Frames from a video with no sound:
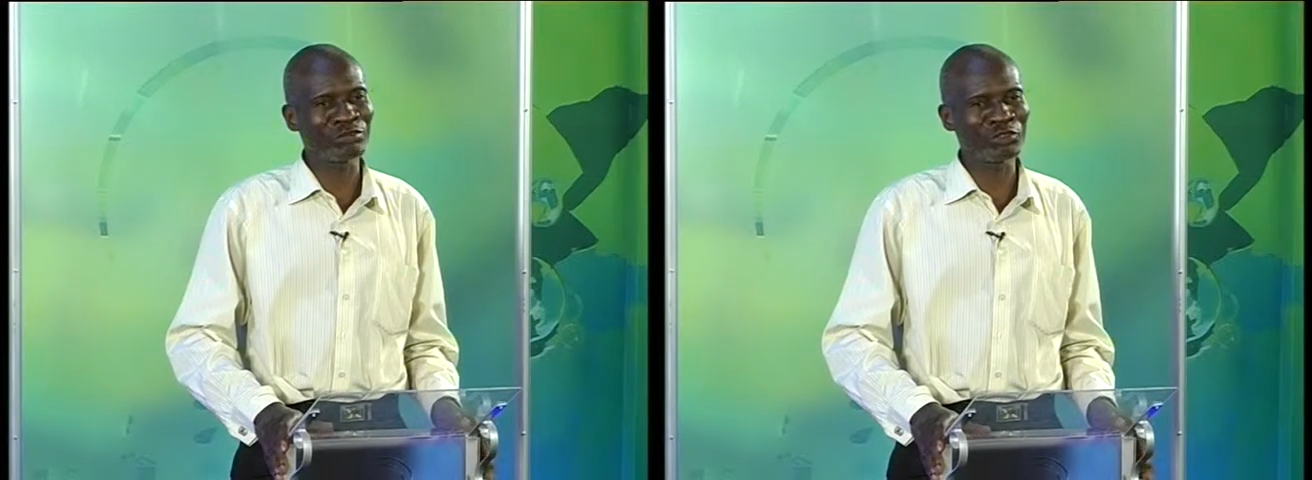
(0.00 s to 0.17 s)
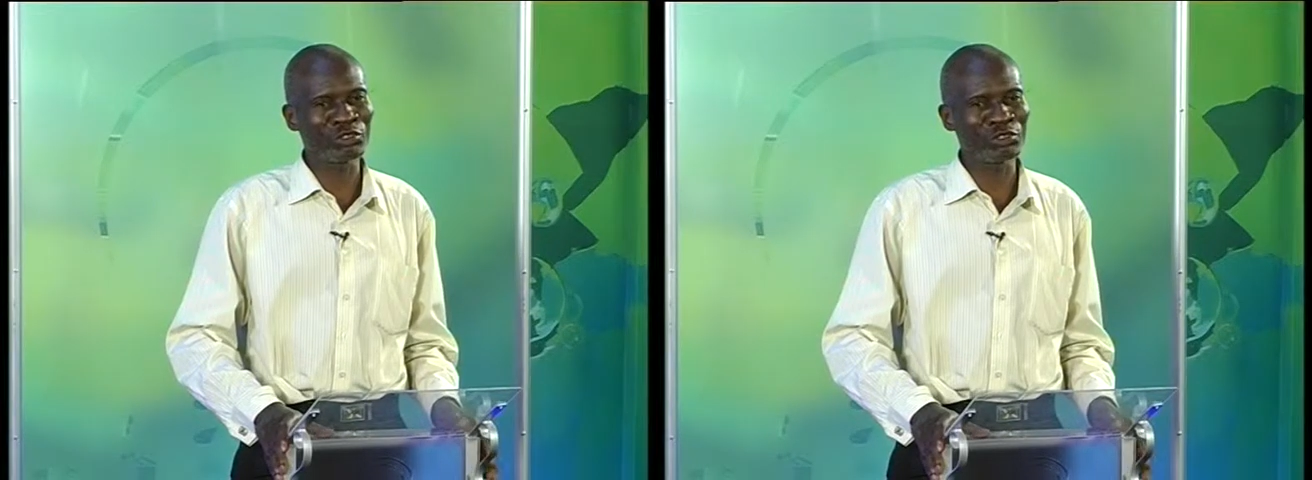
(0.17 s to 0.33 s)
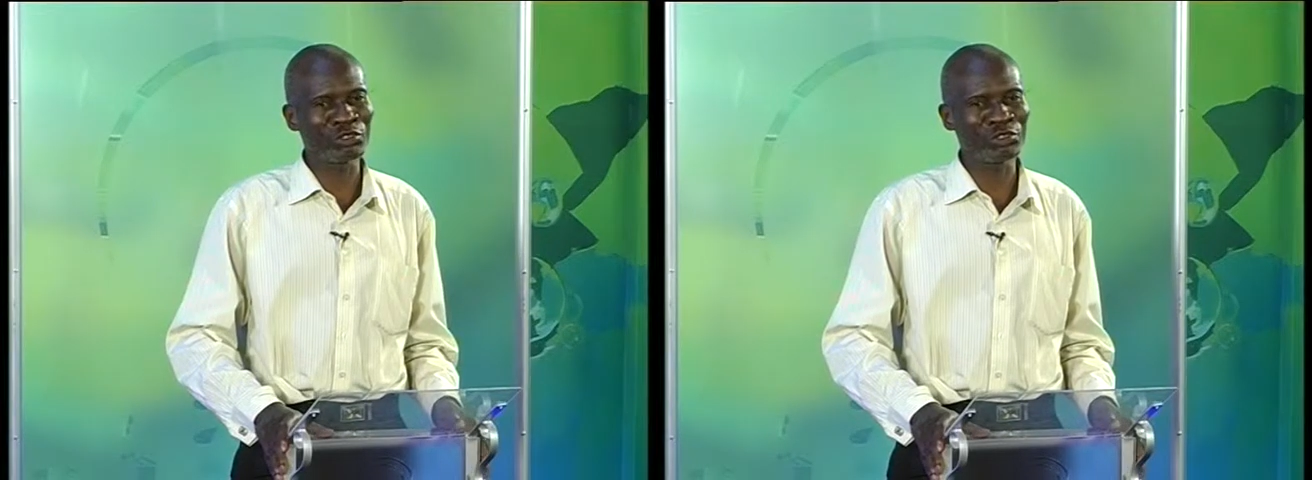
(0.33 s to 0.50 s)

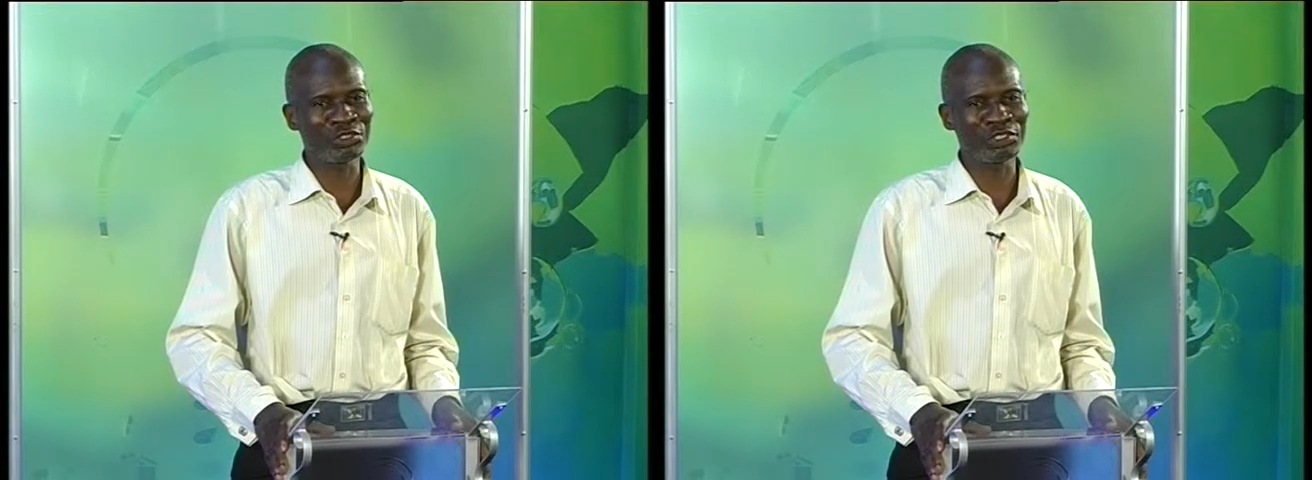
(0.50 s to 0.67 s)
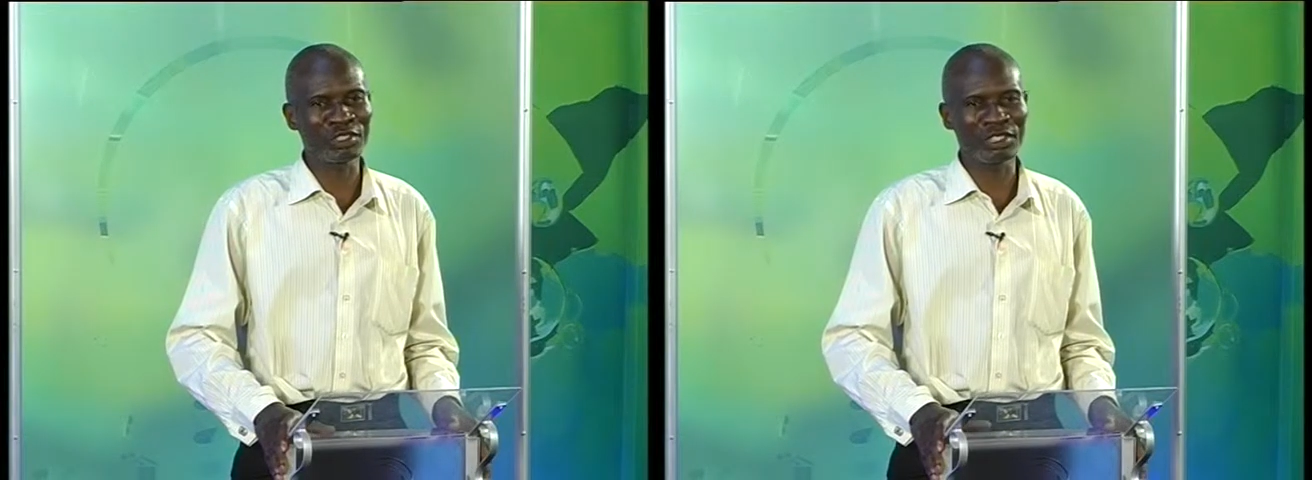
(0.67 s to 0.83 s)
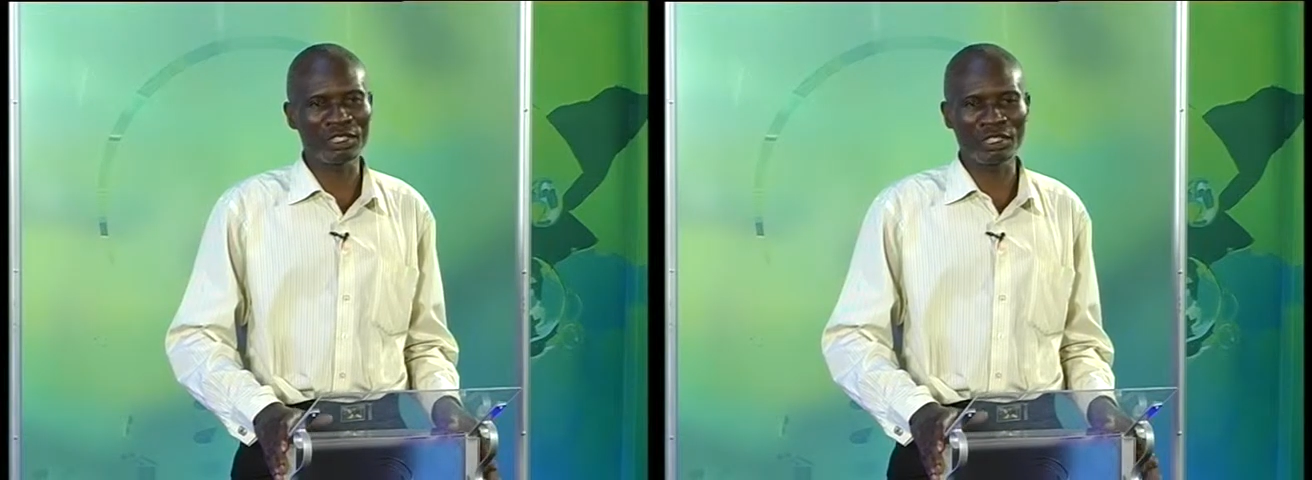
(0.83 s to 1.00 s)

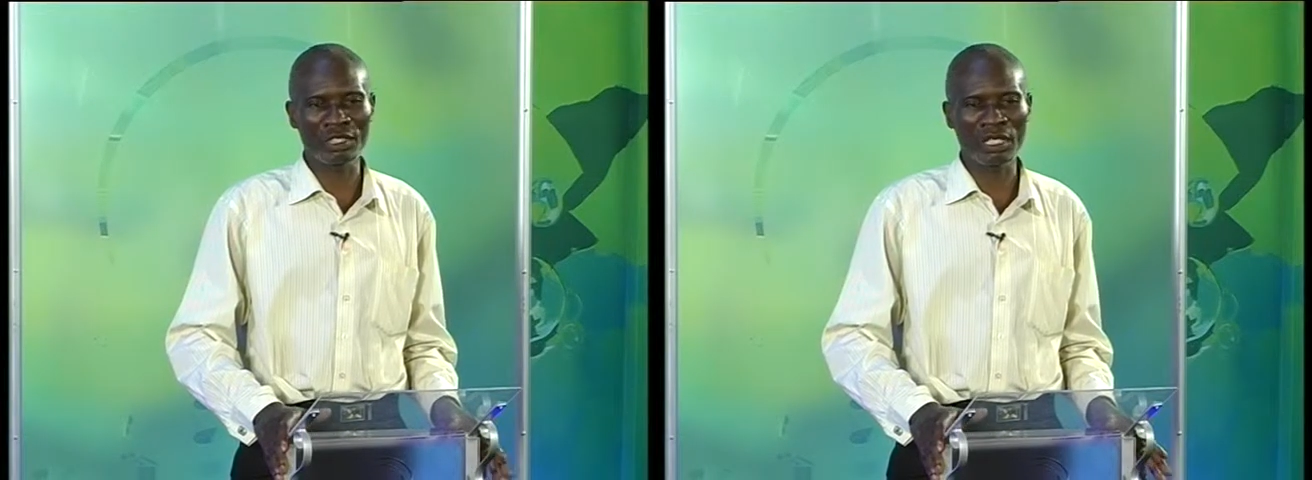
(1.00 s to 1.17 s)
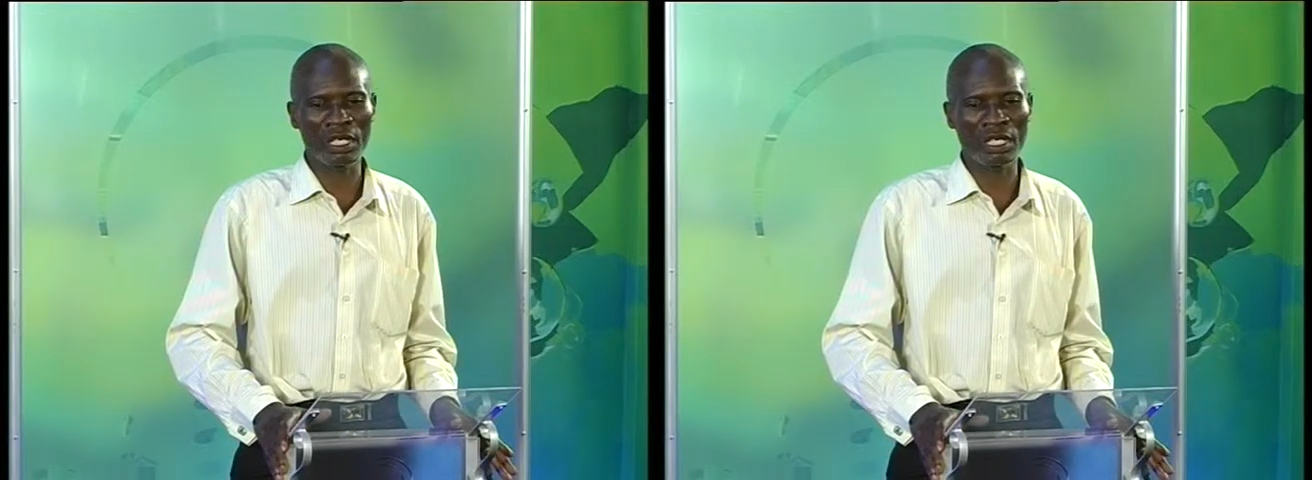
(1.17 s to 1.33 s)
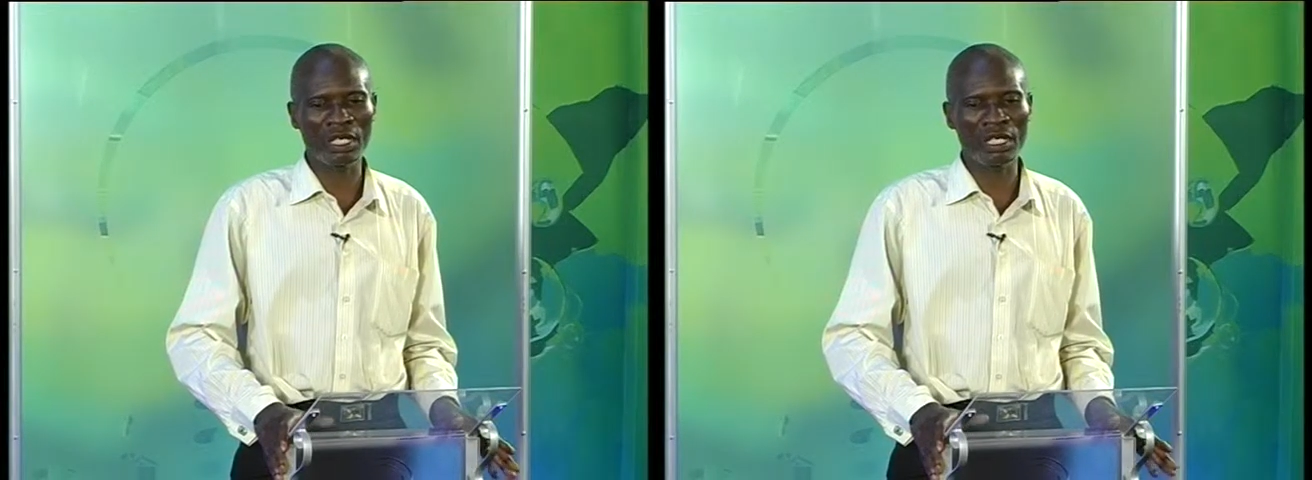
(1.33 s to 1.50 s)
produce
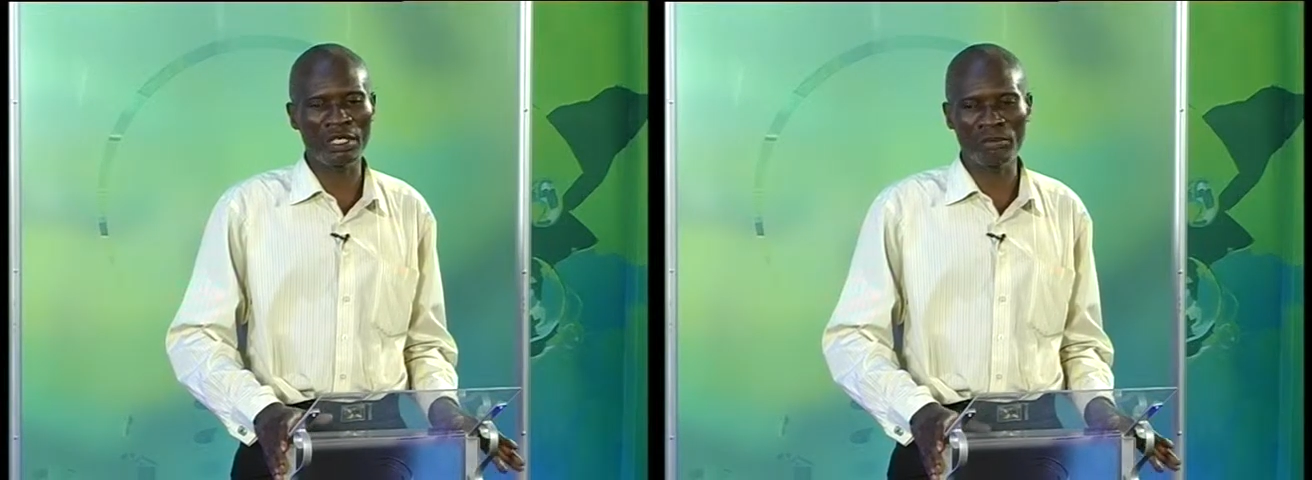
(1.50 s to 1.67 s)
uh,